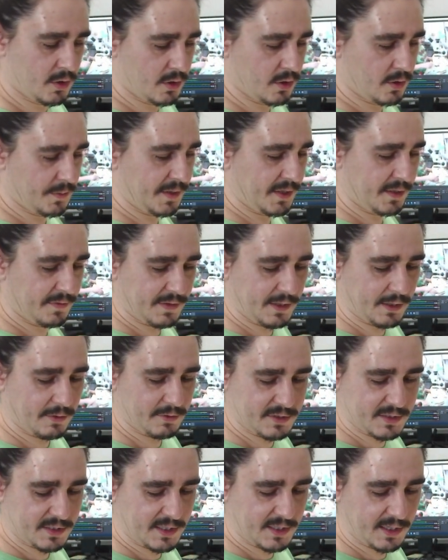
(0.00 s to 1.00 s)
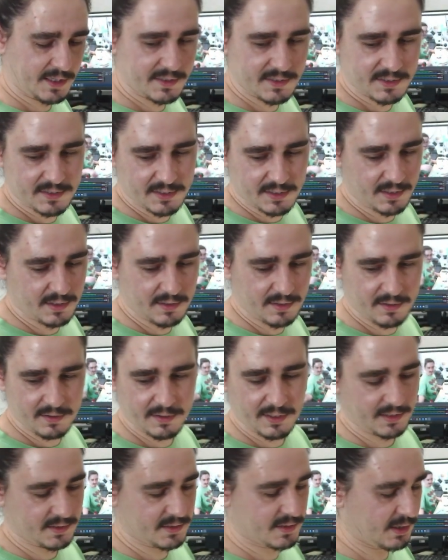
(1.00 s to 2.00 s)
And if that was the case, then
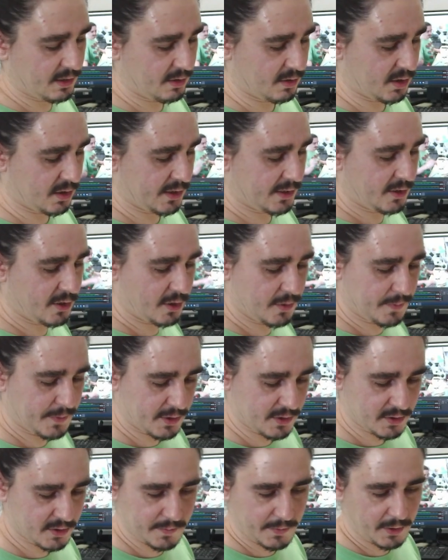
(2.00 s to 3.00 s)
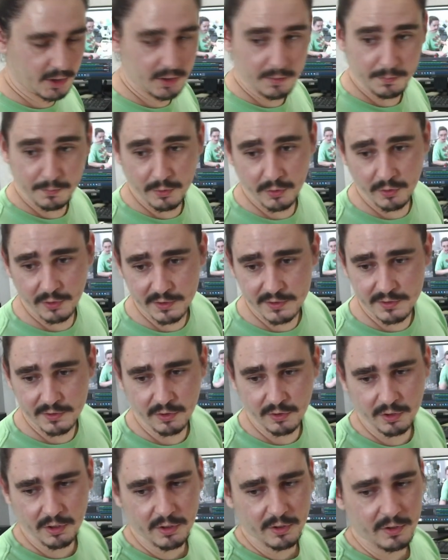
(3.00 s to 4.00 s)
that's now cleared because the bottom board is
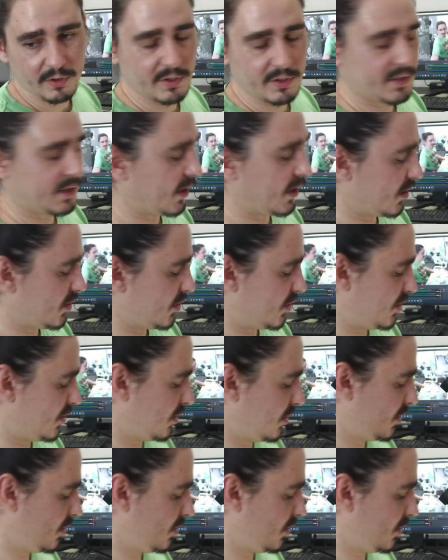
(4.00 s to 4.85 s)
no longer attached.